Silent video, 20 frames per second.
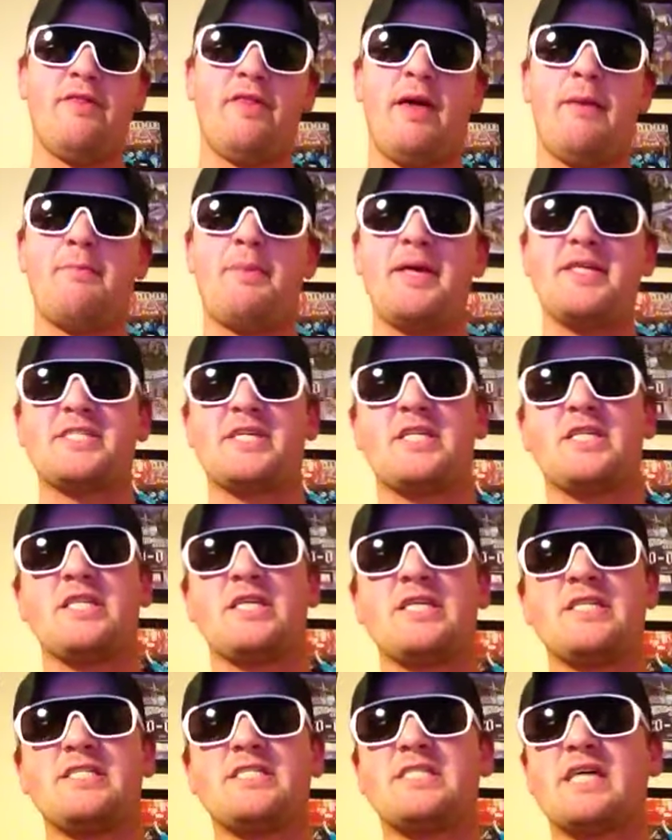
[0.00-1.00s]
that
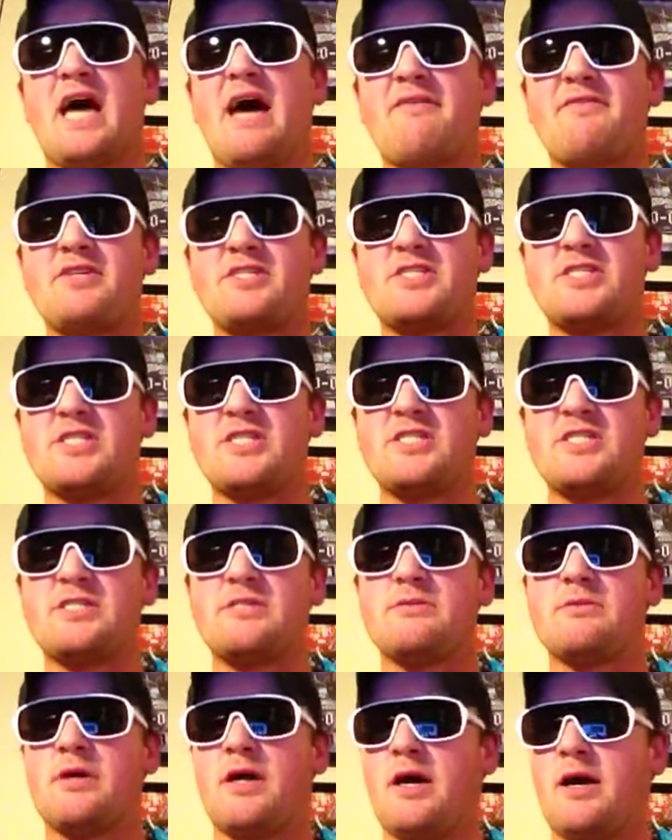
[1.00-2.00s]
basically Savage
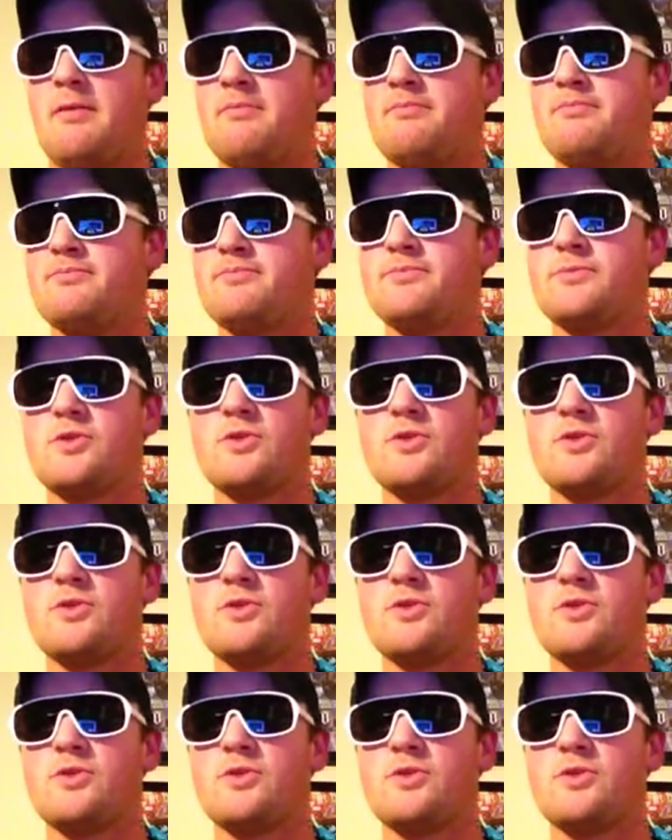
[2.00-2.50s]
is um,